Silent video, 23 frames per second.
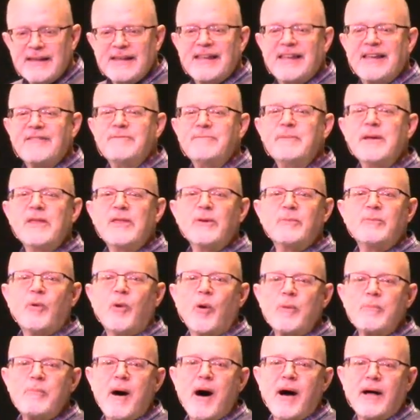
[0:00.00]
give me the
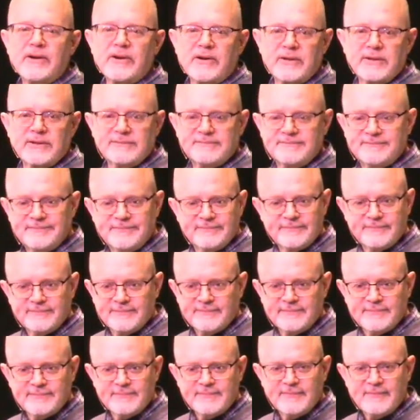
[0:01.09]
more modern
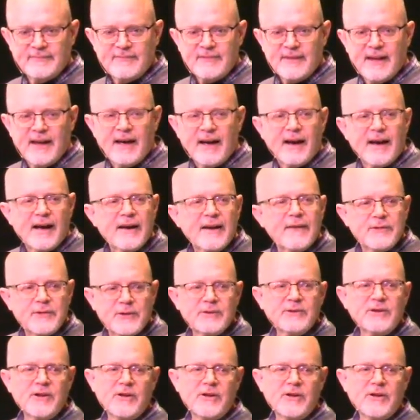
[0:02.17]
uh, if you